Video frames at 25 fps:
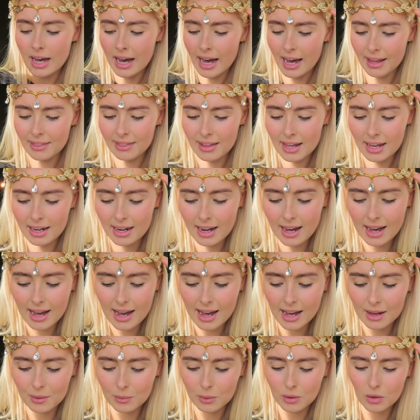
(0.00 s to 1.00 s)
And then
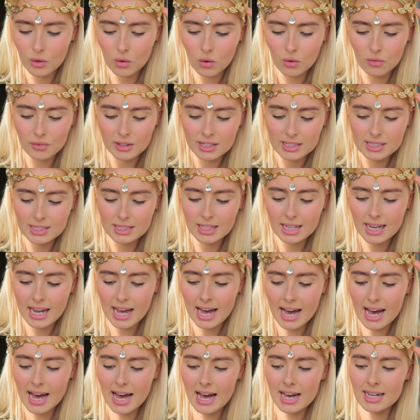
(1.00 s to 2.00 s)
I will obviously
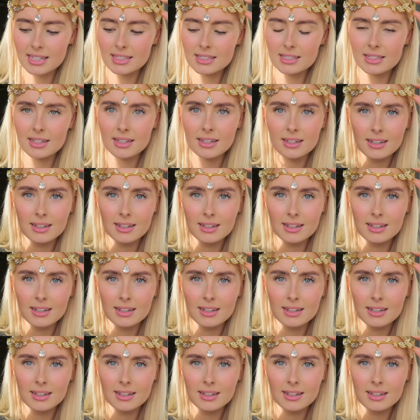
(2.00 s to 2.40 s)
add